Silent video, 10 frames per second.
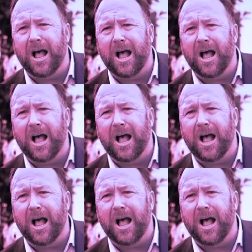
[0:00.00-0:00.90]

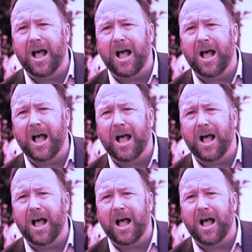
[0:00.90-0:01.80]

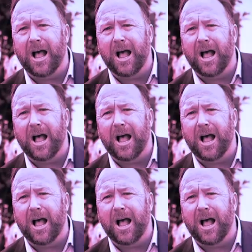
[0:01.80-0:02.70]

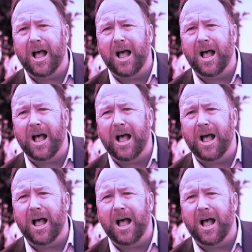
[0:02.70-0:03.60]

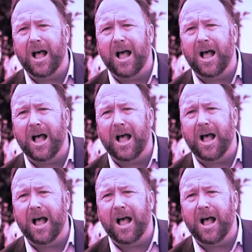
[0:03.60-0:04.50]

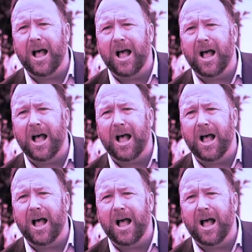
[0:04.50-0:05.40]

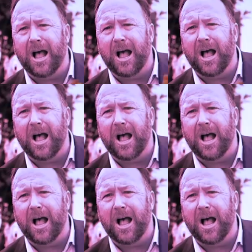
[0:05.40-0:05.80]
No words are spoken by the person on screen.